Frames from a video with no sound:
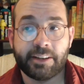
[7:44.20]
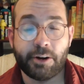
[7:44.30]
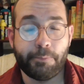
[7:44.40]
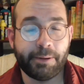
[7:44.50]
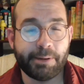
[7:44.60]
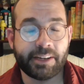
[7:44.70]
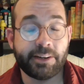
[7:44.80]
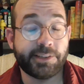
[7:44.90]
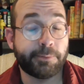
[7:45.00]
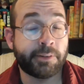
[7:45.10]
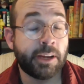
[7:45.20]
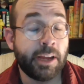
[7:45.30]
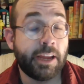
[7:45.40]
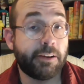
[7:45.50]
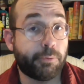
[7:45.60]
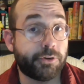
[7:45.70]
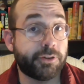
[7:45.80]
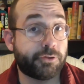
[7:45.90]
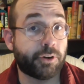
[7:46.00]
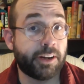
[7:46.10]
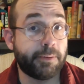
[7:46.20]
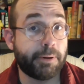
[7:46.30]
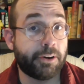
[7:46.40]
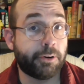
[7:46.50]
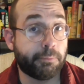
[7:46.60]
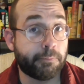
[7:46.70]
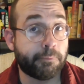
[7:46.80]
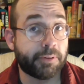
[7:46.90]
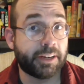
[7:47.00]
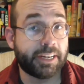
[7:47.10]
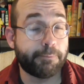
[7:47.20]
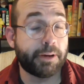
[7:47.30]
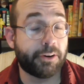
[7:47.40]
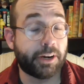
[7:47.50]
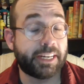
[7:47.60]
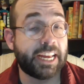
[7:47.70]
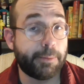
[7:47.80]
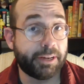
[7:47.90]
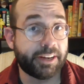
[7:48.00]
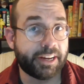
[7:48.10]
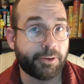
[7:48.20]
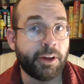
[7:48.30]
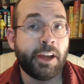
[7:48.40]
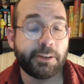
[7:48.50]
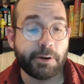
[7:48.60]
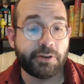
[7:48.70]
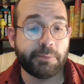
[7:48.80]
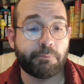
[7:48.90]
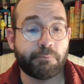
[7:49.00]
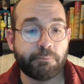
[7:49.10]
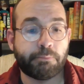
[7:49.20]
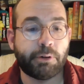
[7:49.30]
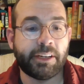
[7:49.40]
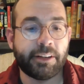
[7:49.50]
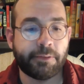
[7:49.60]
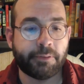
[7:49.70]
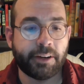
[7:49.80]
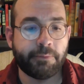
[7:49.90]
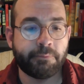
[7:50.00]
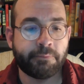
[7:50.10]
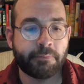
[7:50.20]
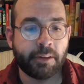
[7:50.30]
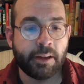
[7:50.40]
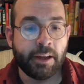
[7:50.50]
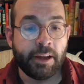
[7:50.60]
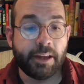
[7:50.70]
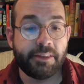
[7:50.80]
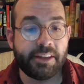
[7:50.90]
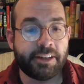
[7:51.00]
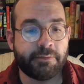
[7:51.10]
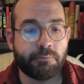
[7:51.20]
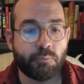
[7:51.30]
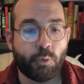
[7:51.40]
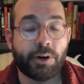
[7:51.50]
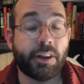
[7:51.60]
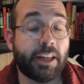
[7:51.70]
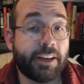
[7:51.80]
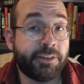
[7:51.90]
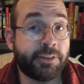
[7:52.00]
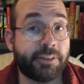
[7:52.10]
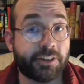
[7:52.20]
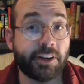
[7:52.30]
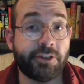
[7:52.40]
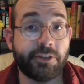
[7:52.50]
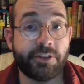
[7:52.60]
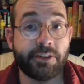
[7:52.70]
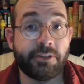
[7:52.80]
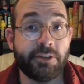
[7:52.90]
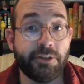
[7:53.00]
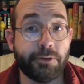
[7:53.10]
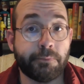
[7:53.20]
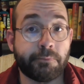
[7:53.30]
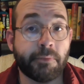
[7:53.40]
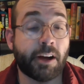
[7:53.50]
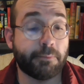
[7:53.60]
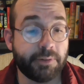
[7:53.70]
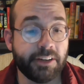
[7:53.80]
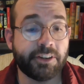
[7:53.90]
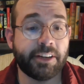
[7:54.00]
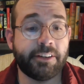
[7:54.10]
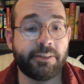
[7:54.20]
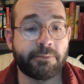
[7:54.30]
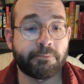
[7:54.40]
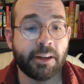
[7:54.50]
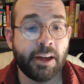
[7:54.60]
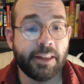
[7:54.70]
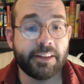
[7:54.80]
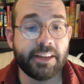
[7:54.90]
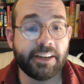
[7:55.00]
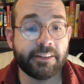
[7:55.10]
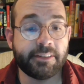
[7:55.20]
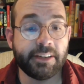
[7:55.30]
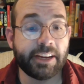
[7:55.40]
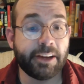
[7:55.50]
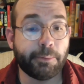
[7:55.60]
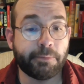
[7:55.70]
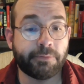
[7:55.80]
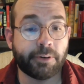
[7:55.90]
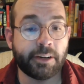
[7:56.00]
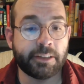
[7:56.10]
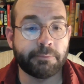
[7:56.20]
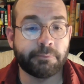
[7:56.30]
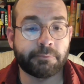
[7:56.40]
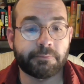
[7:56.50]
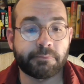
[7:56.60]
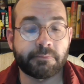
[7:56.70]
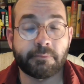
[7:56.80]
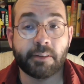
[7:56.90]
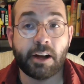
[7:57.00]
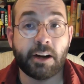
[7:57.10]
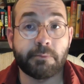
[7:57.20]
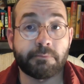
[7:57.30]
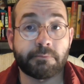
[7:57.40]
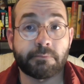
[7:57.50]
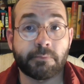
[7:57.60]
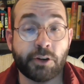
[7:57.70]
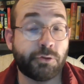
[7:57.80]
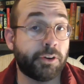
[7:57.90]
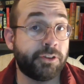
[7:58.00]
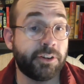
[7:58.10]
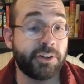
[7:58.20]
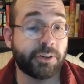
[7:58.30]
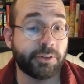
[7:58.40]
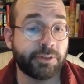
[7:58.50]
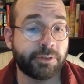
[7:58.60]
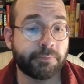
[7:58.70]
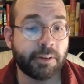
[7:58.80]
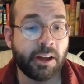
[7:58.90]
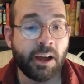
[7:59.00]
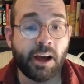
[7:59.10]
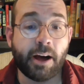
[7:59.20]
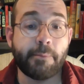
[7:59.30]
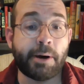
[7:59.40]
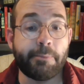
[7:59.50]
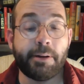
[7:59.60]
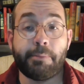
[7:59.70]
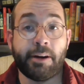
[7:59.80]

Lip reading: coping mechanisms, if we're just trying to get better at gaming it out, especially bringing in a friend. And then one of the last suggestions is to teach kids that they can seek help from a trusted adult. It might be a